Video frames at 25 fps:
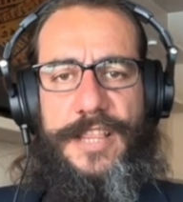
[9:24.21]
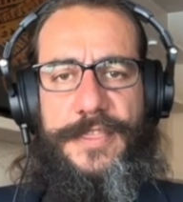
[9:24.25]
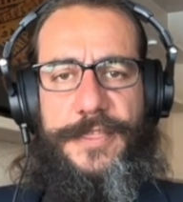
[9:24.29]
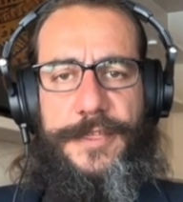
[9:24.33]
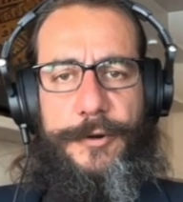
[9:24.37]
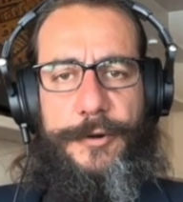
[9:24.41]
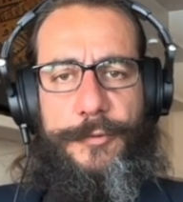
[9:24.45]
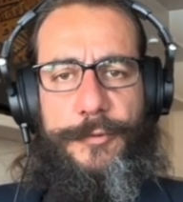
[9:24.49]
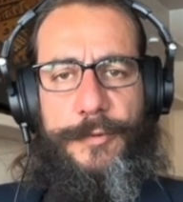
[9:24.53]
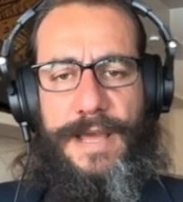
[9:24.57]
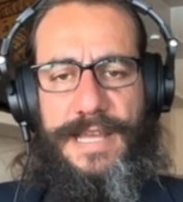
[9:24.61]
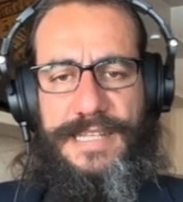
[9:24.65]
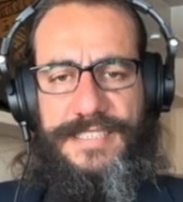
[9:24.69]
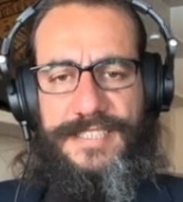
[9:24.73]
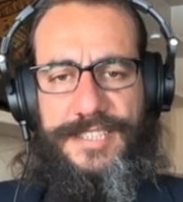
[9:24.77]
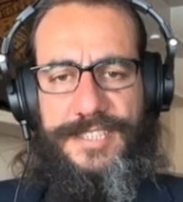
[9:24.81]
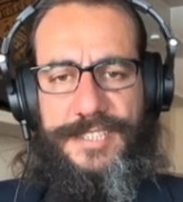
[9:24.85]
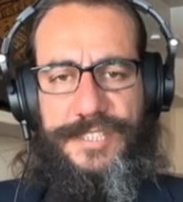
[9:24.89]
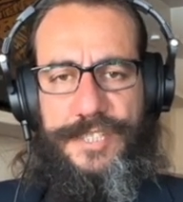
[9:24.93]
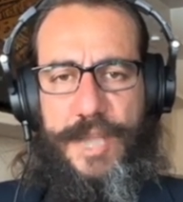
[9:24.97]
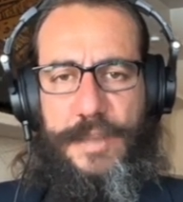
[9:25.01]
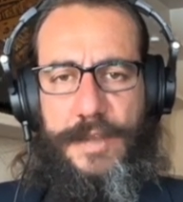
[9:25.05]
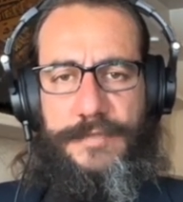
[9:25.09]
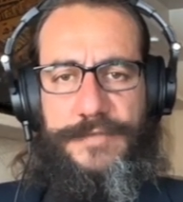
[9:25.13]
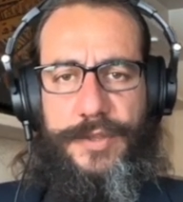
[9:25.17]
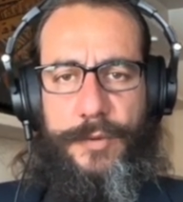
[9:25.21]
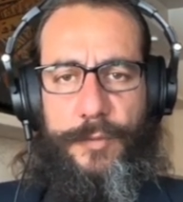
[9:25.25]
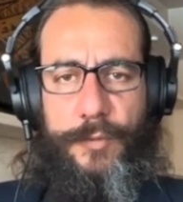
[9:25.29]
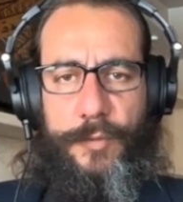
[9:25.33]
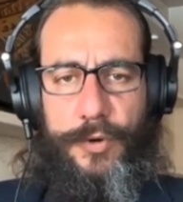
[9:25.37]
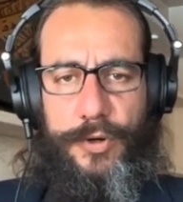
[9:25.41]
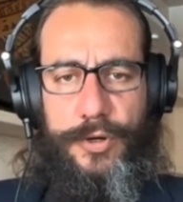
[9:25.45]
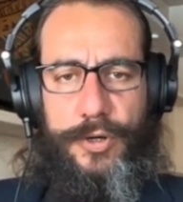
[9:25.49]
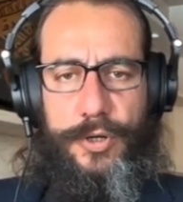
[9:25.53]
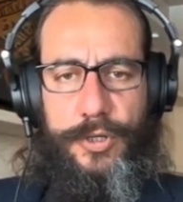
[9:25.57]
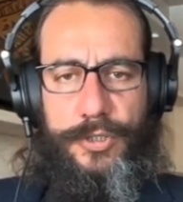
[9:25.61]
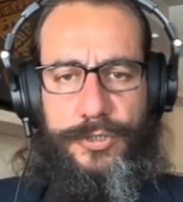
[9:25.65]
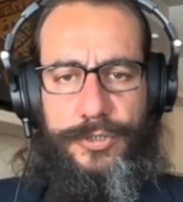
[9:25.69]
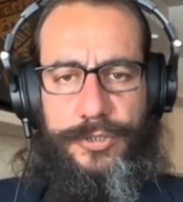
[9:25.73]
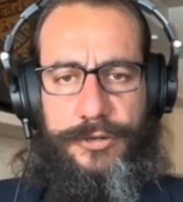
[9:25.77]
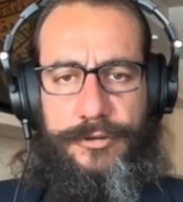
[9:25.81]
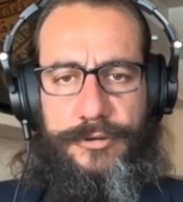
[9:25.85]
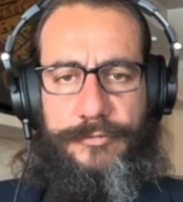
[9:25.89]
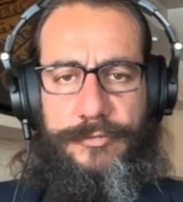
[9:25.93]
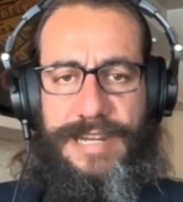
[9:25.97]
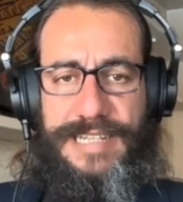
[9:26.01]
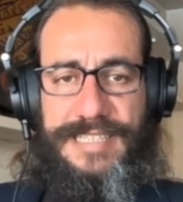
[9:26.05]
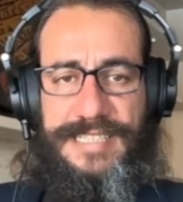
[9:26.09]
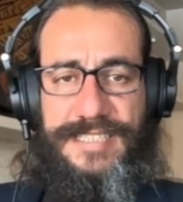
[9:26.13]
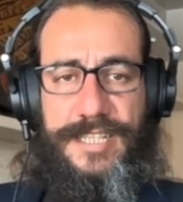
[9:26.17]
The rest of the world or
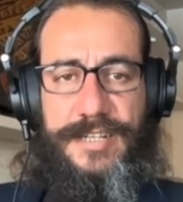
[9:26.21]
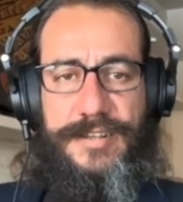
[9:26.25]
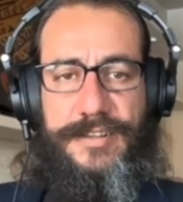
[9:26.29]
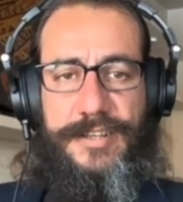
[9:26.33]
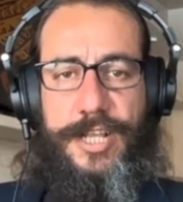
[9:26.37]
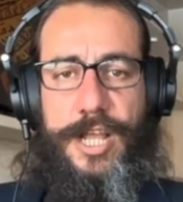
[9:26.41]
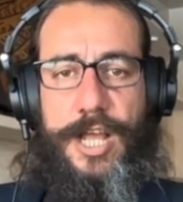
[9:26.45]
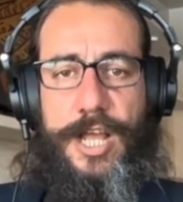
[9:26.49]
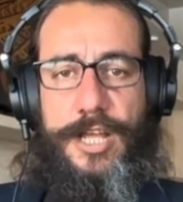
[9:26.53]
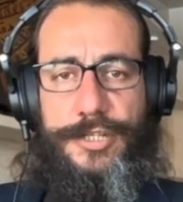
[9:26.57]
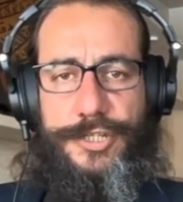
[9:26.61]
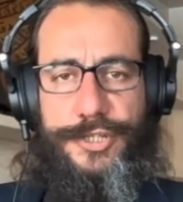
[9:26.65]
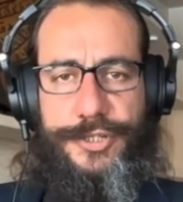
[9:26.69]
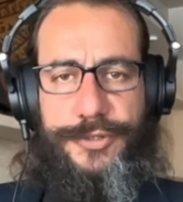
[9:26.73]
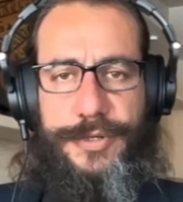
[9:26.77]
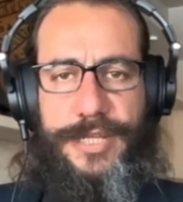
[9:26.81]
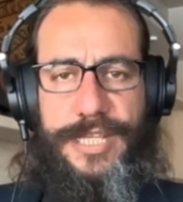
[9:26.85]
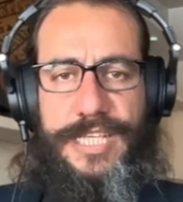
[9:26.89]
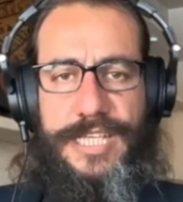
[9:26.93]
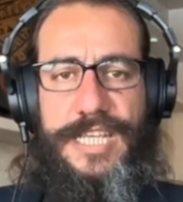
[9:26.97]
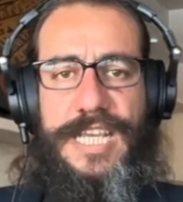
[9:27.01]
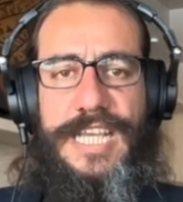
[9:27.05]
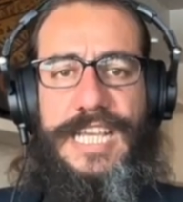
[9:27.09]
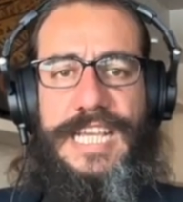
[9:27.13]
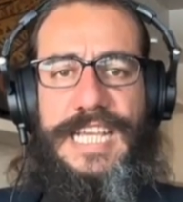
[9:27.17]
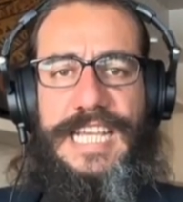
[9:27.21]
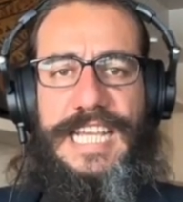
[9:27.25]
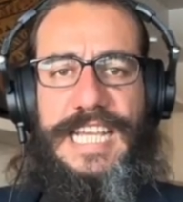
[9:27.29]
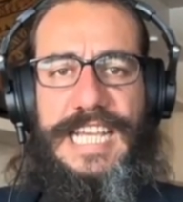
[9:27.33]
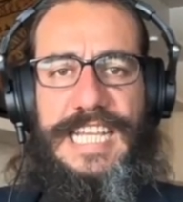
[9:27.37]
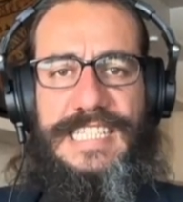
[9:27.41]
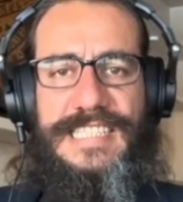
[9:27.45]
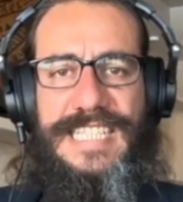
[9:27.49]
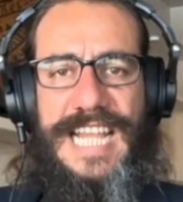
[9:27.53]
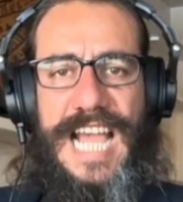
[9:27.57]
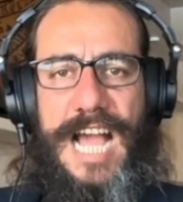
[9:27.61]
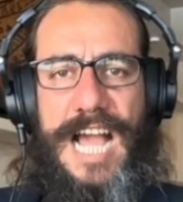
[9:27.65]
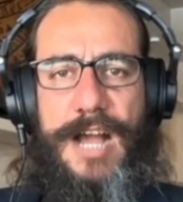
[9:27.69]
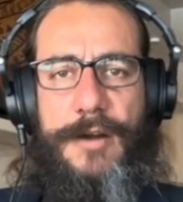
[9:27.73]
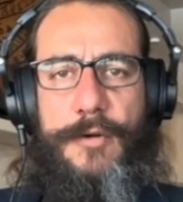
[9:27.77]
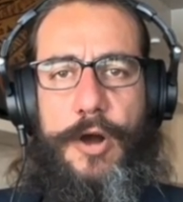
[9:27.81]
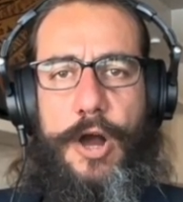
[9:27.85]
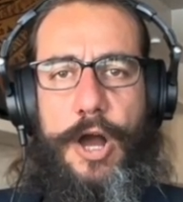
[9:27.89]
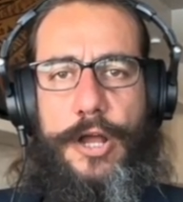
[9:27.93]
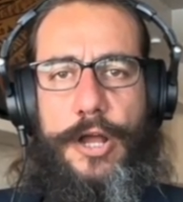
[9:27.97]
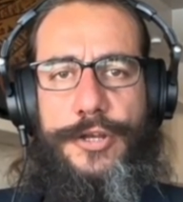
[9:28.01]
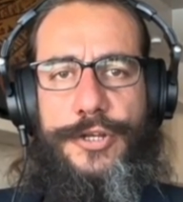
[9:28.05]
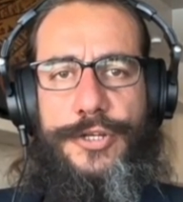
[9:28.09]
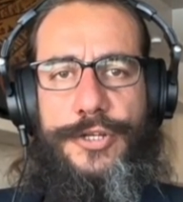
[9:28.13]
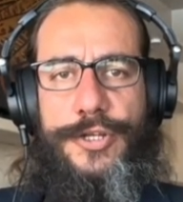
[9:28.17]
the rest of the country is now
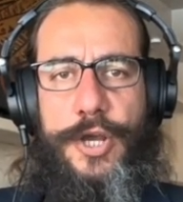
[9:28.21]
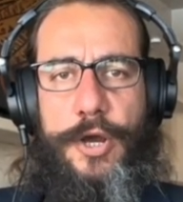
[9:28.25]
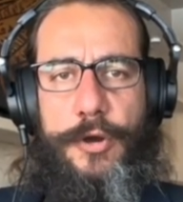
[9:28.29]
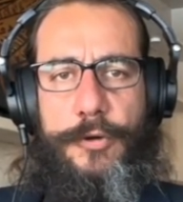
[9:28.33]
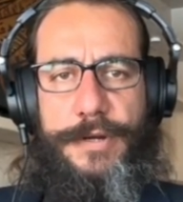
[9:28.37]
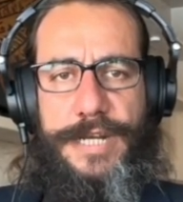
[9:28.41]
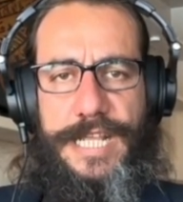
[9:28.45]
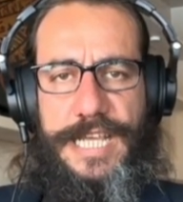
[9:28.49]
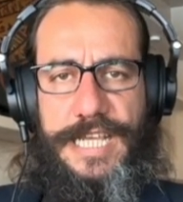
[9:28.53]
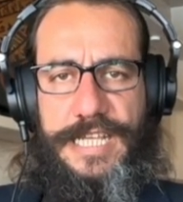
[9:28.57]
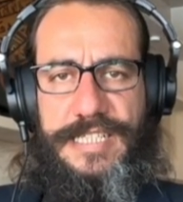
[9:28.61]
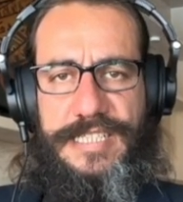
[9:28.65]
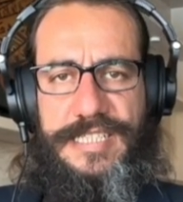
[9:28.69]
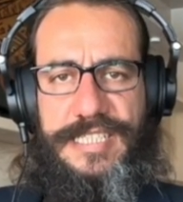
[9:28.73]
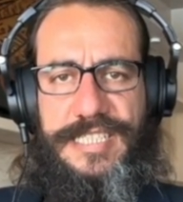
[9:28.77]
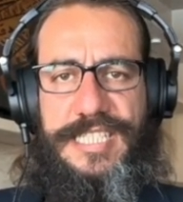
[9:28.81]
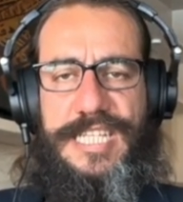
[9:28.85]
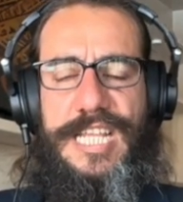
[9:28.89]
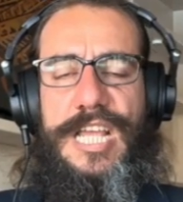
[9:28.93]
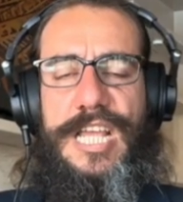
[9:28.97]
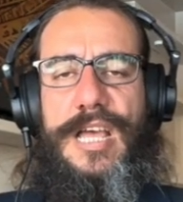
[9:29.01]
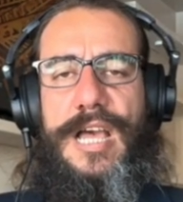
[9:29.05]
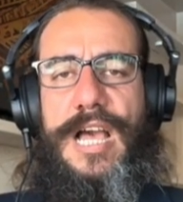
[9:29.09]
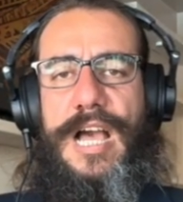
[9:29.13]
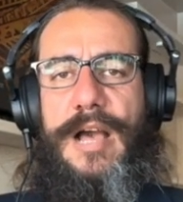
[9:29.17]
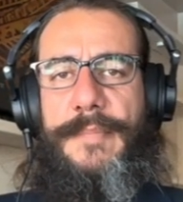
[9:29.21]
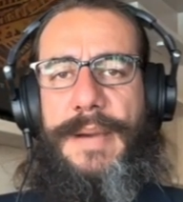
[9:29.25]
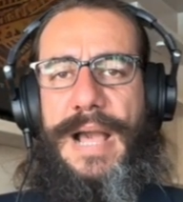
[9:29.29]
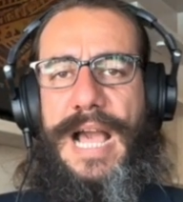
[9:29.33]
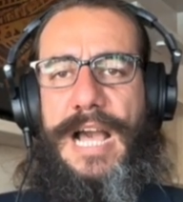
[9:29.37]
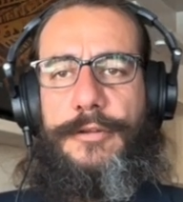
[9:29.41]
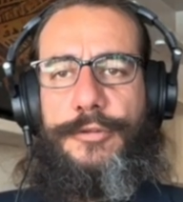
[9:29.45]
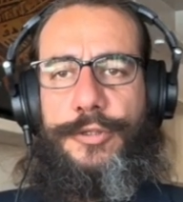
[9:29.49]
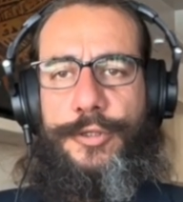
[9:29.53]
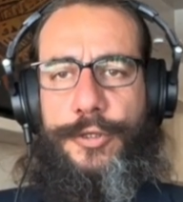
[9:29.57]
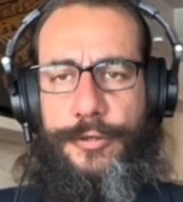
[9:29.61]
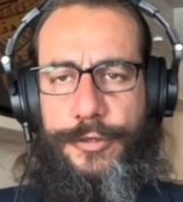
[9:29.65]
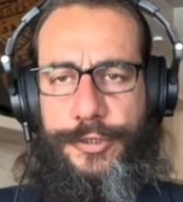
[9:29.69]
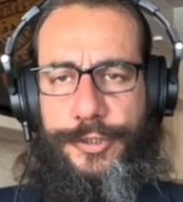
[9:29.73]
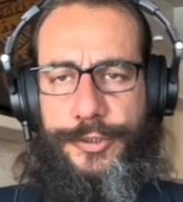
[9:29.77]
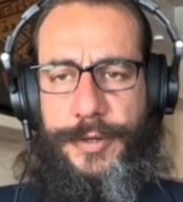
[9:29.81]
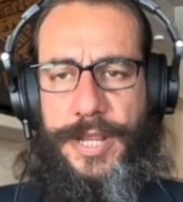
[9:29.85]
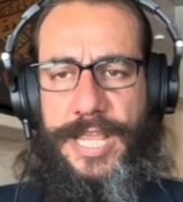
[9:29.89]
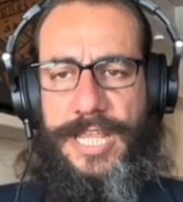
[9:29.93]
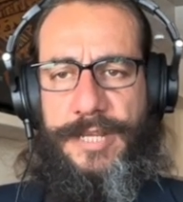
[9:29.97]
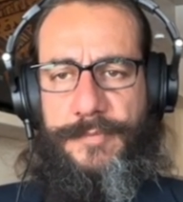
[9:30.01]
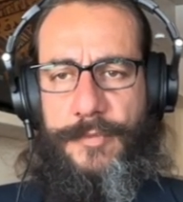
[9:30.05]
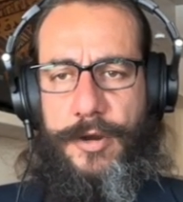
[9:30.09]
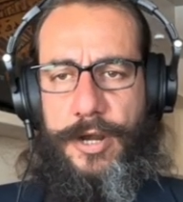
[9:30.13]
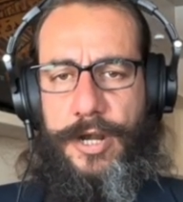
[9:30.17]
on notice about your
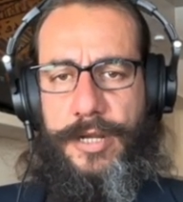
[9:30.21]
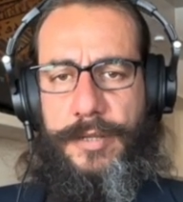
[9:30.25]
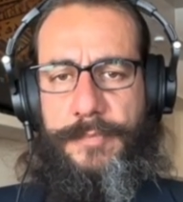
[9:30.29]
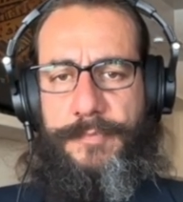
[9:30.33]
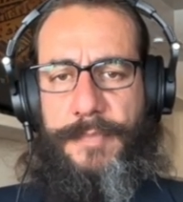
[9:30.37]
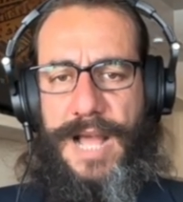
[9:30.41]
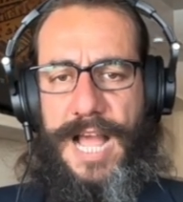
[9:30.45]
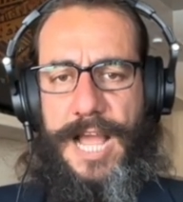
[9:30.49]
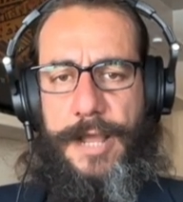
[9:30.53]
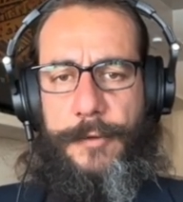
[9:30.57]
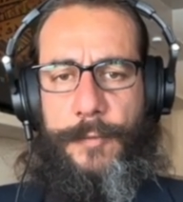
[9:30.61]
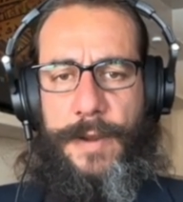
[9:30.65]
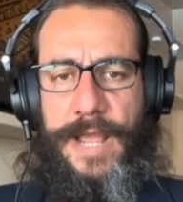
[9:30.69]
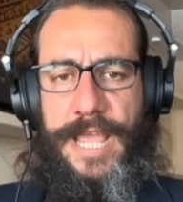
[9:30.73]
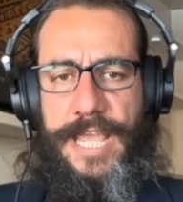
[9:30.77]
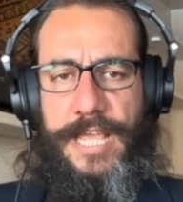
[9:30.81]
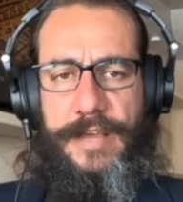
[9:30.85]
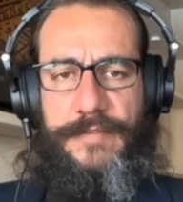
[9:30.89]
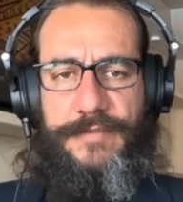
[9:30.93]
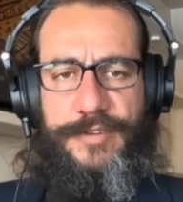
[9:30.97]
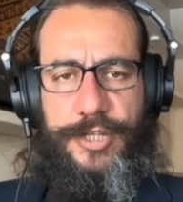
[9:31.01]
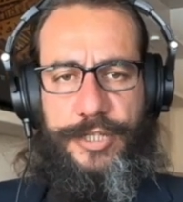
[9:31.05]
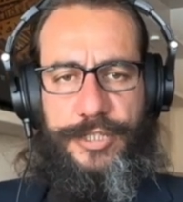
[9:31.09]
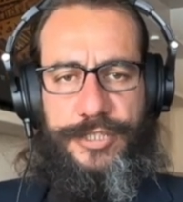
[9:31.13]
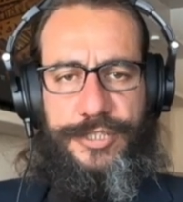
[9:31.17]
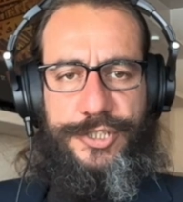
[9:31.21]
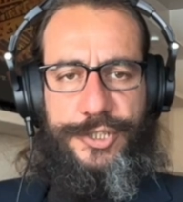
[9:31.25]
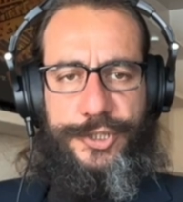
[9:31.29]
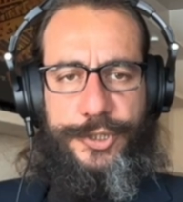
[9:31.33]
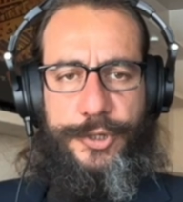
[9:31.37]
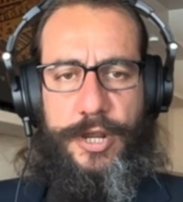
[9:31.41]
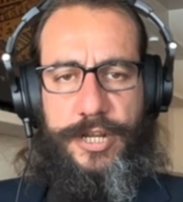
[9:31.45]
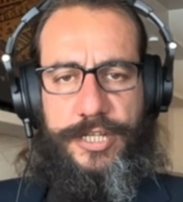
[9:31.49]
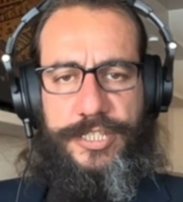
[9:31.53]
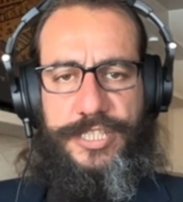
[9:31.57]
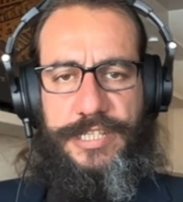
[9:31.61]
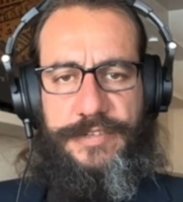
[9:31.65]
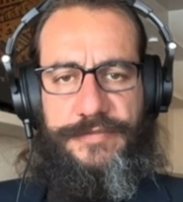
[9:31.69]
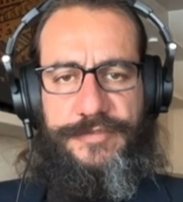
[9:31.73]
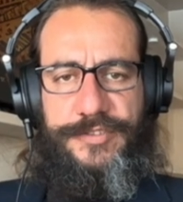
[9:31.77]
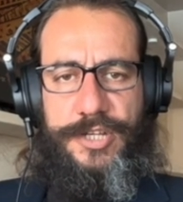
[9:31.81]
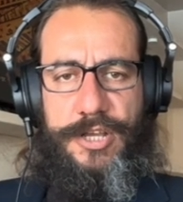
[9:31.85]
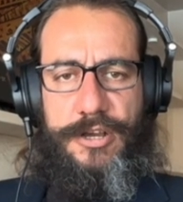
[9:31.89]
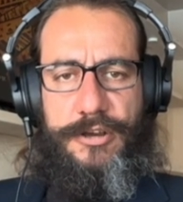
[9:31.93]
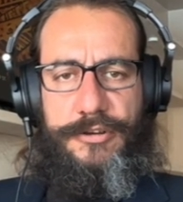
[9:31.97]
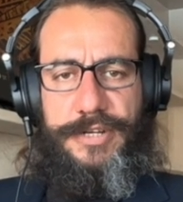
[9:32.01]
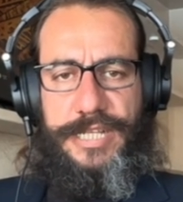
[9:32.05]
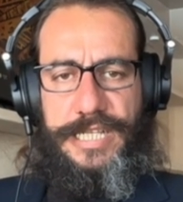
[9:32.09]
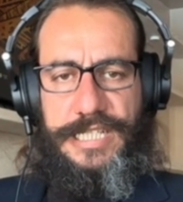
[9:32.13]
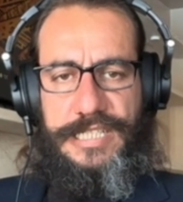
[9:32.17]
trademark by way of constructive
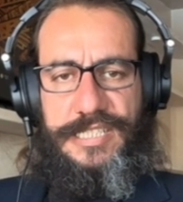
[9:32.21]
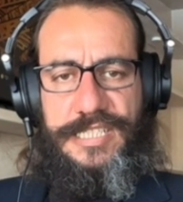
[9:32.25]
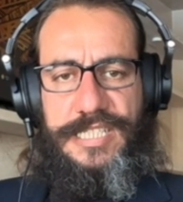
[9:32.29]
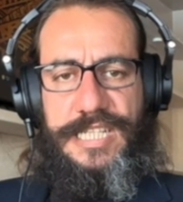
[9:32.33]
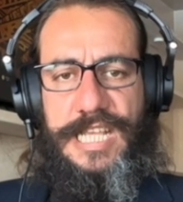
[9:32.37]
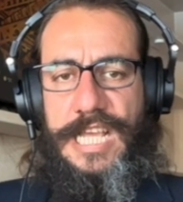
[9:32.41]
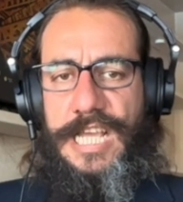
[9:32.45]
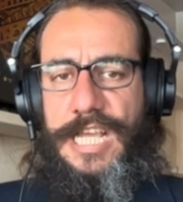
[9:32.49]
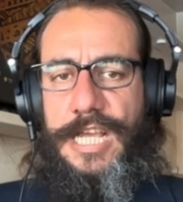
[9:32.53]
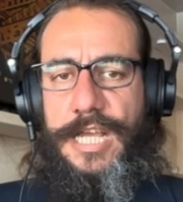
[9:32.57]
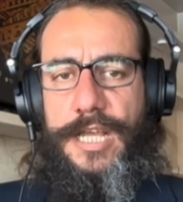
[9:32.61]
notice.